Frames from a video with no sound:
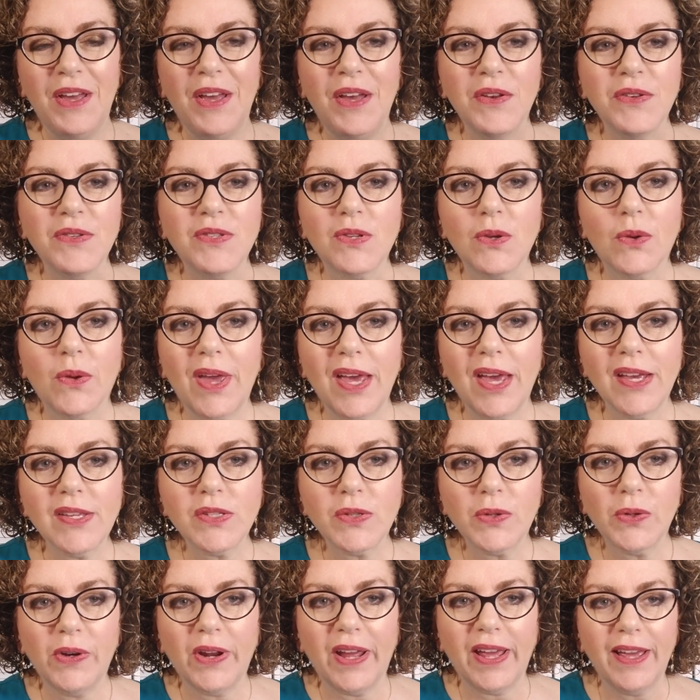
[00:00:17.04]
So
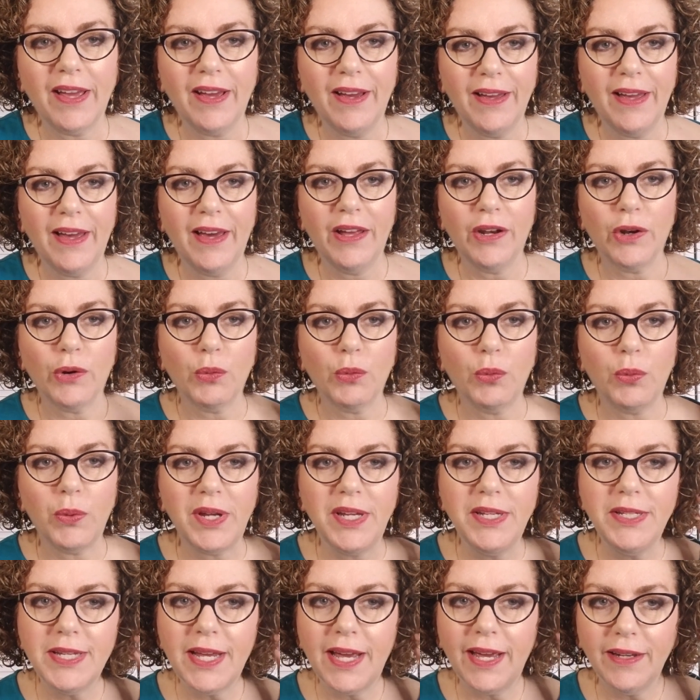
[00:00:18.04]
yesterday I had a
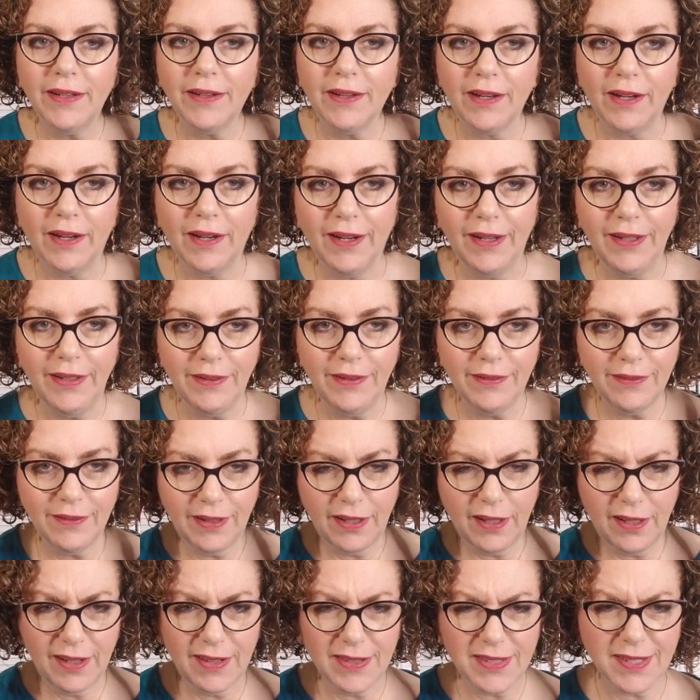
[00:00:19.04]
Ouidad cut
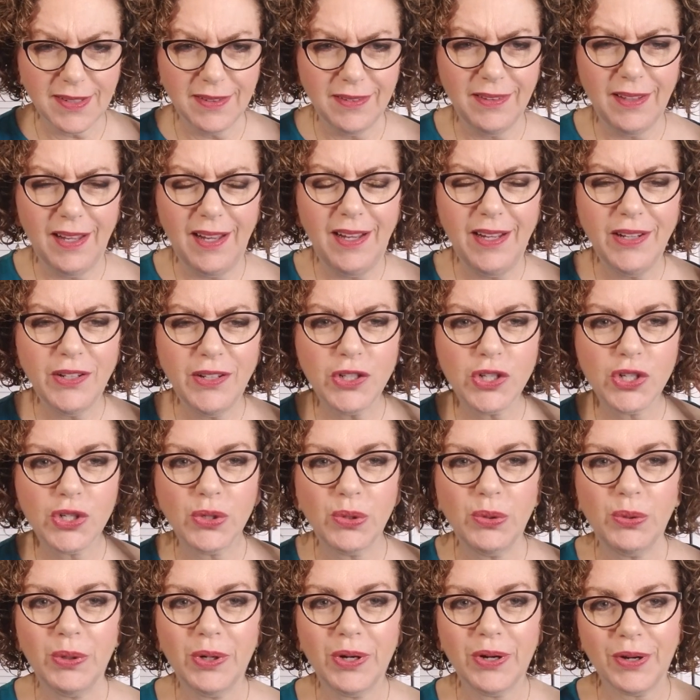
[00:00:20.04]
and it's a lot
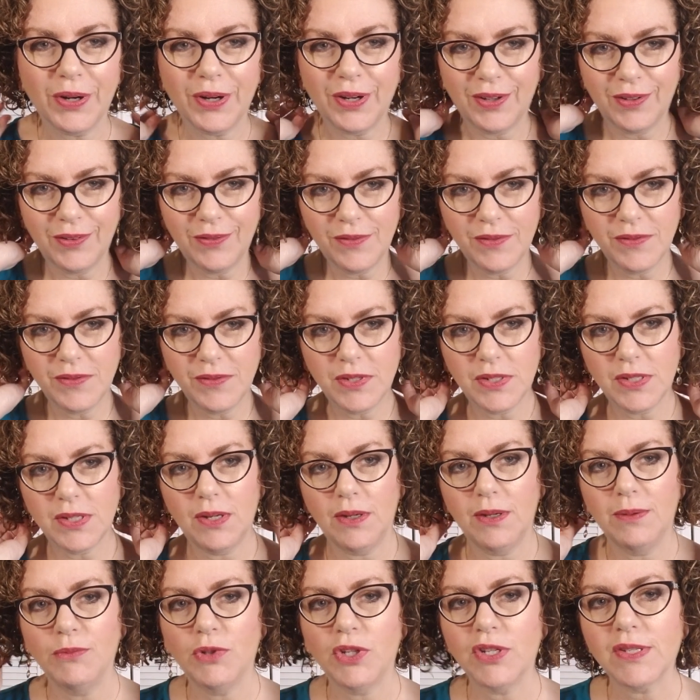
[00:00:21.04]
shorter, so
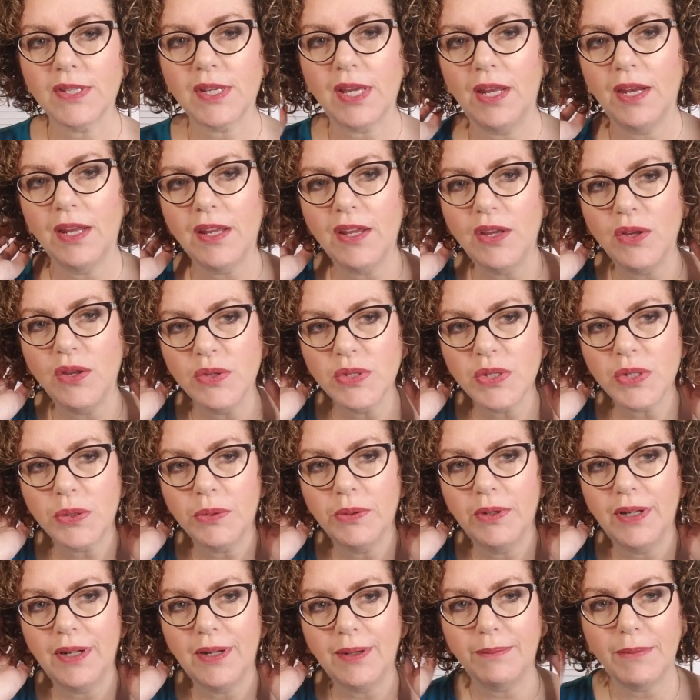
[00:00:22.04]
I'm just getting used to
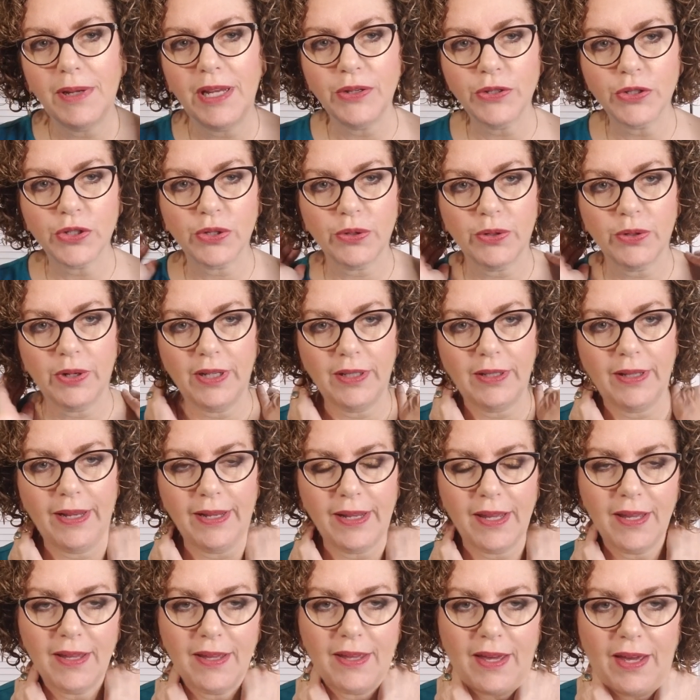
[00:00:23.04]
it and I'm not sure I
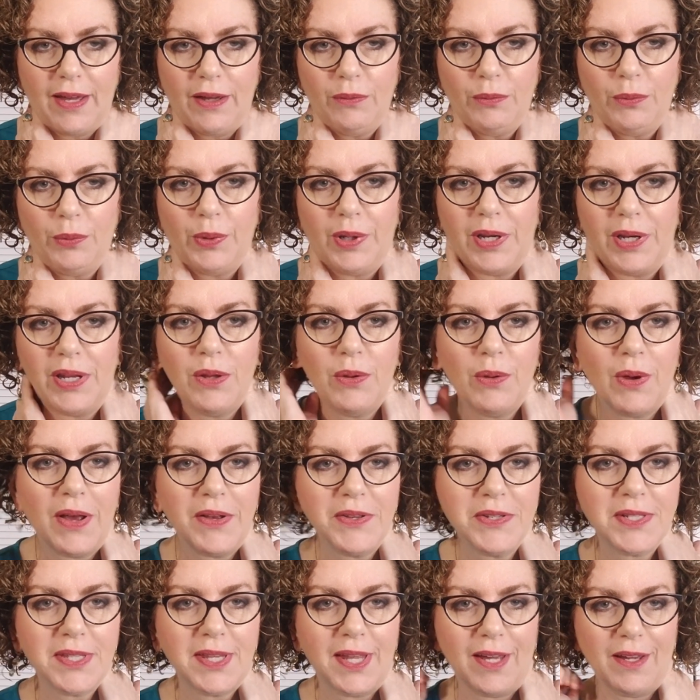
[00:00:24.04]
like it yet. What do you
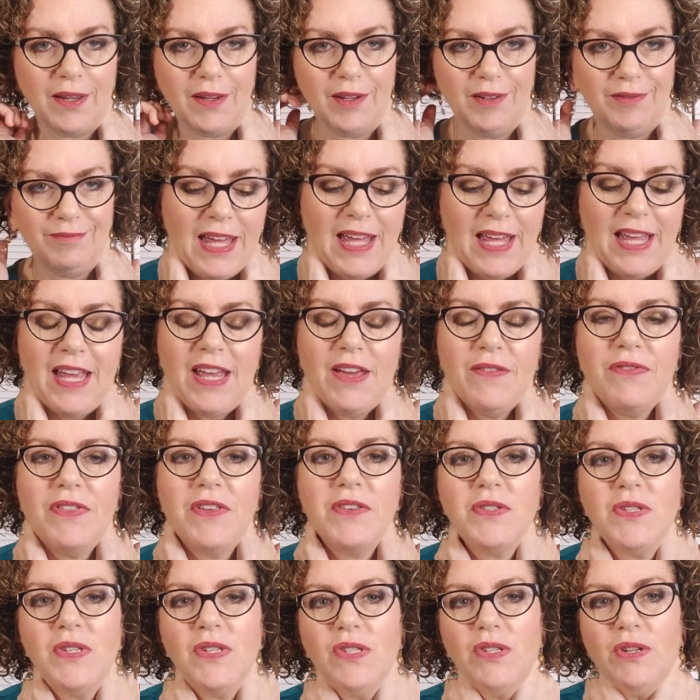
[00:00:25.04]
guys think? If
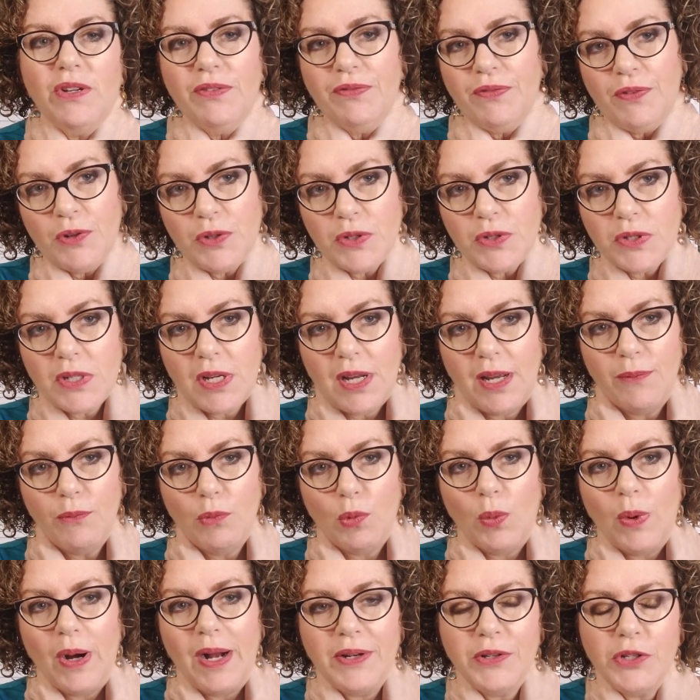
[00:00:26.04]
this is your first time
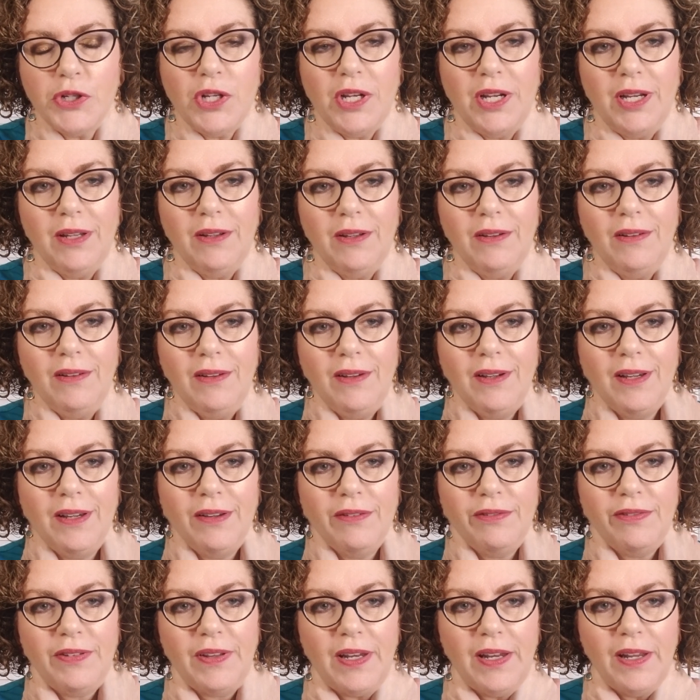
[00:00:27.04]
watching a
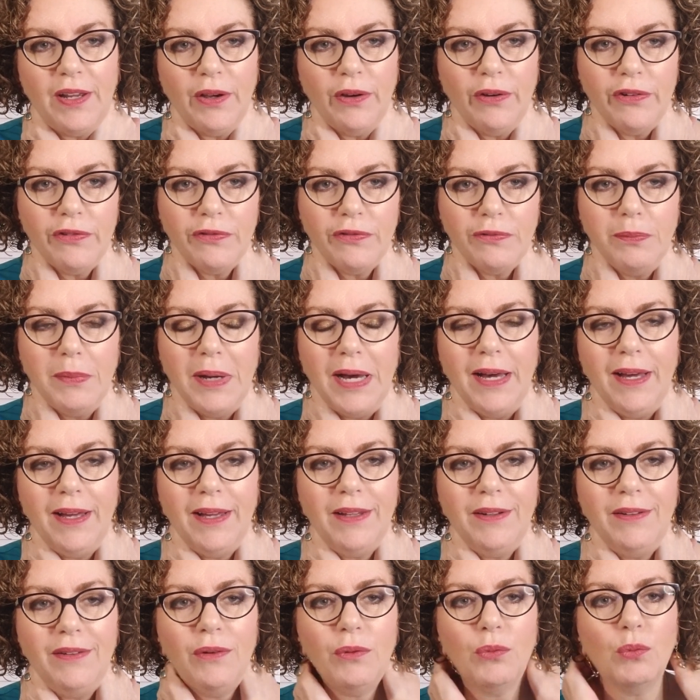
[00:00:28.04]
video of
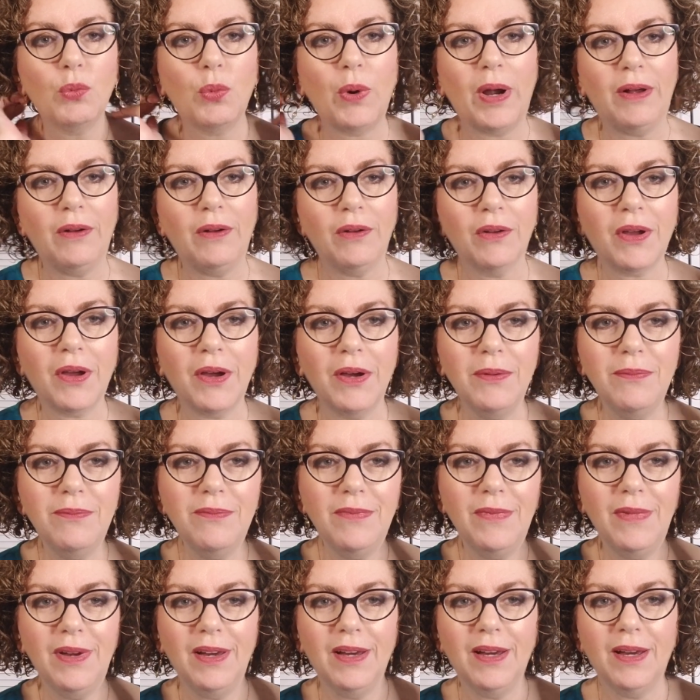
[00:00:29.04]
mine,
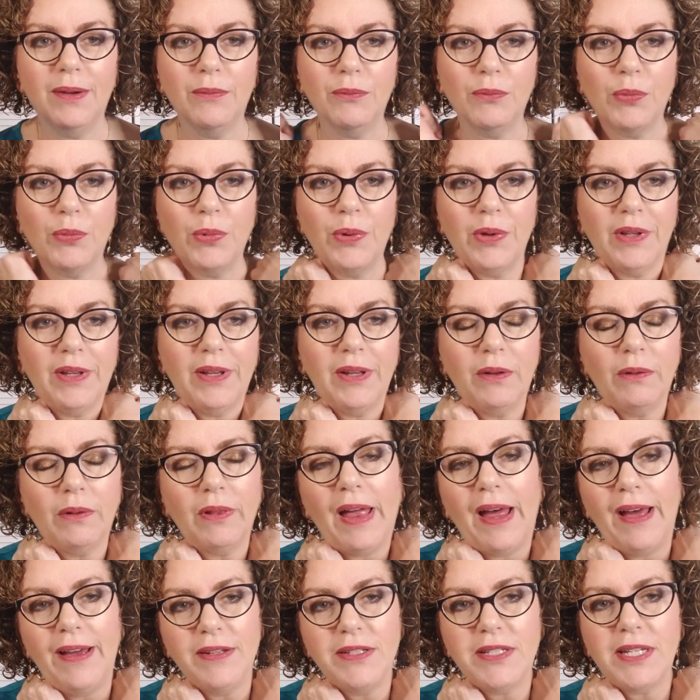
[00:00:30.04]
welcome. I'm really
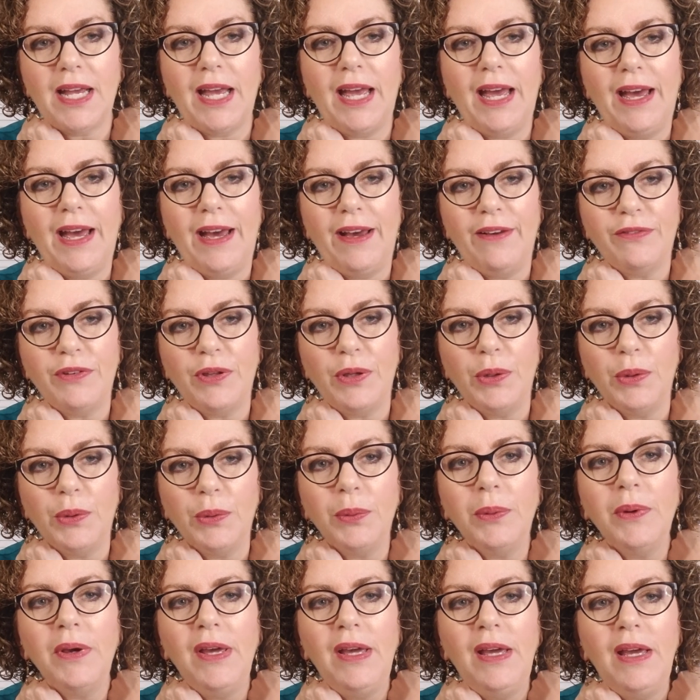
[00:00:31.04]
glad to have
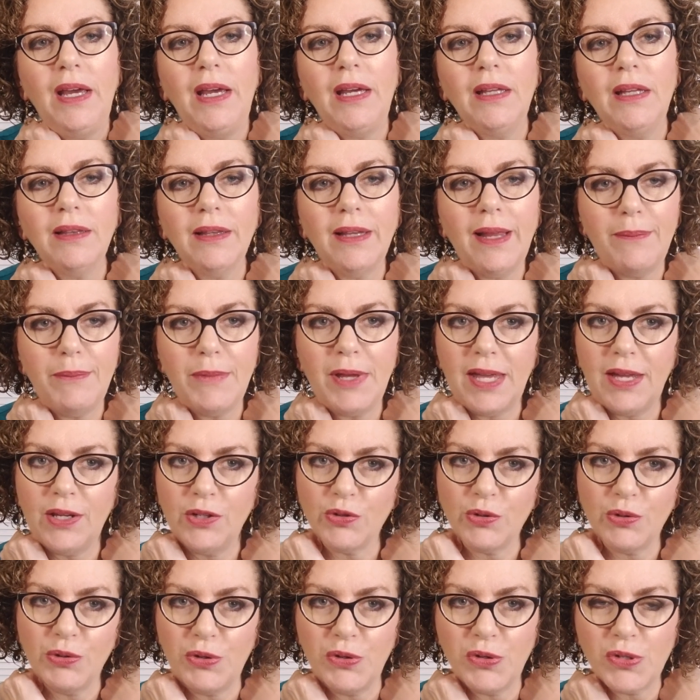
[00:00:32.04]
you. And let me
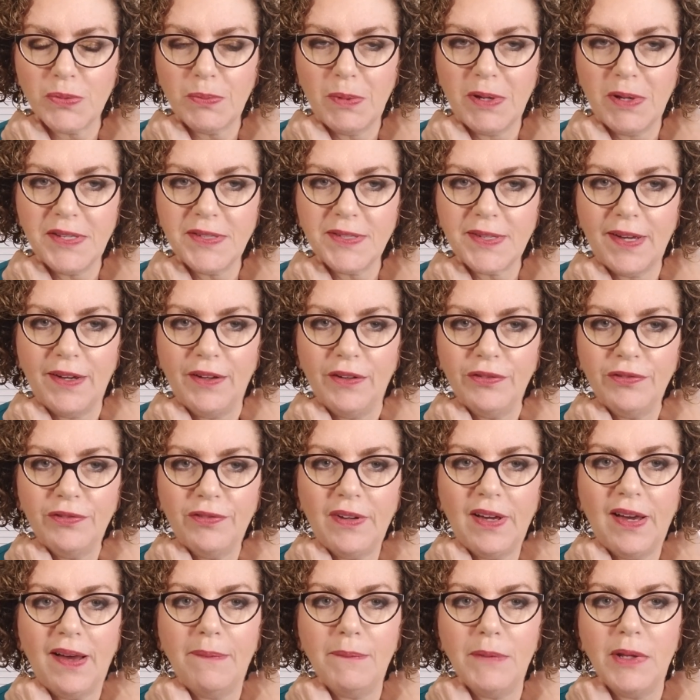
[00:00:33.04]
introduce myself.
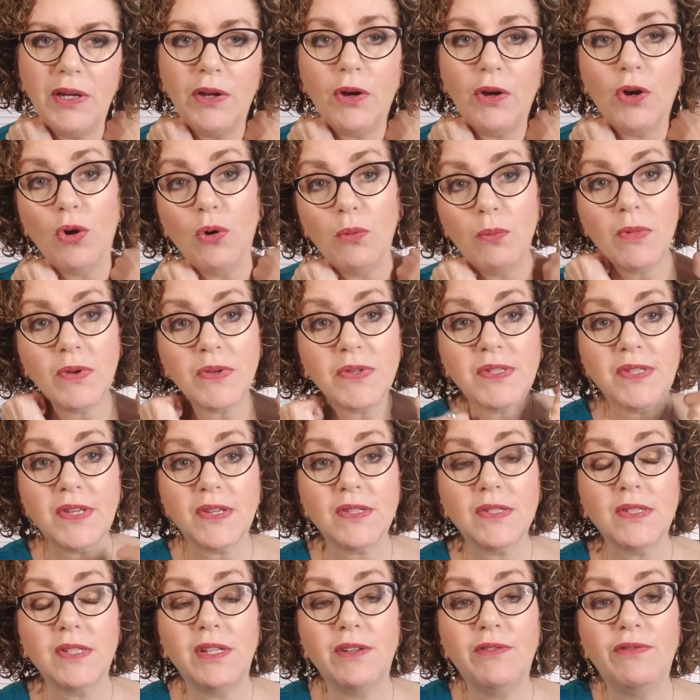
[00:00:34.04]
I'm an almost
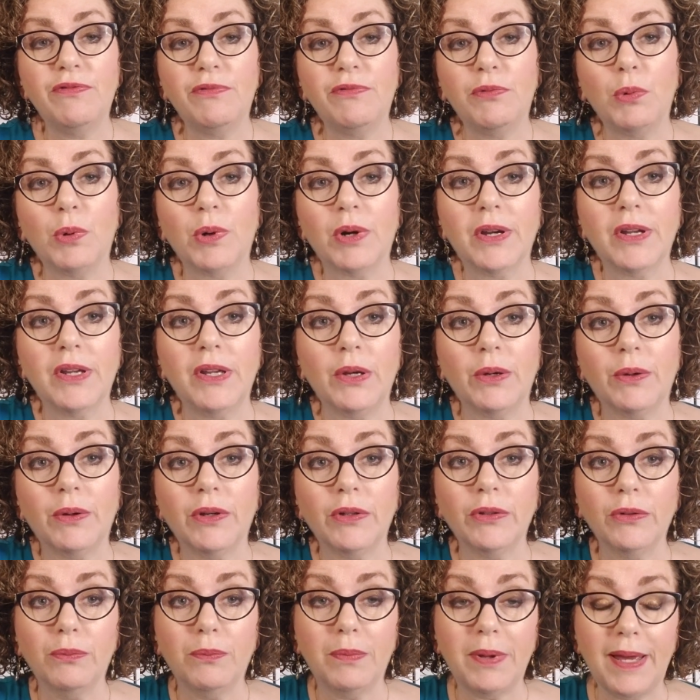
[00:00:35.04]

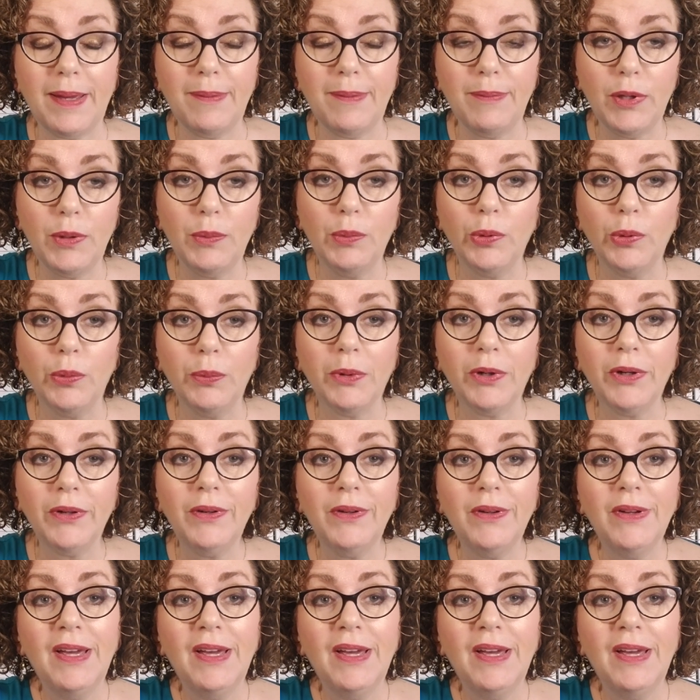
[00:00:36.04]
64-year-old baby boomer,